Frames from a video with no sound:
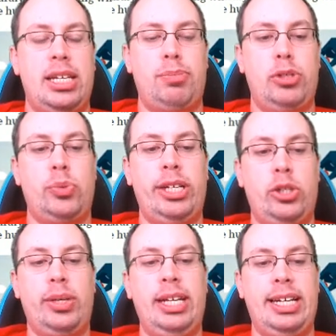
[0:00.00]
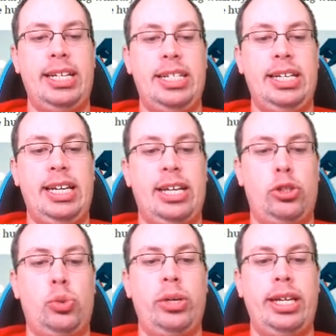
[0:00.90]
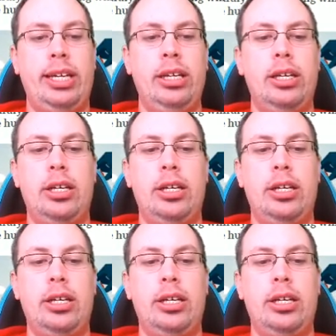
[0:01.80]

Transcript: between 2019 and 20.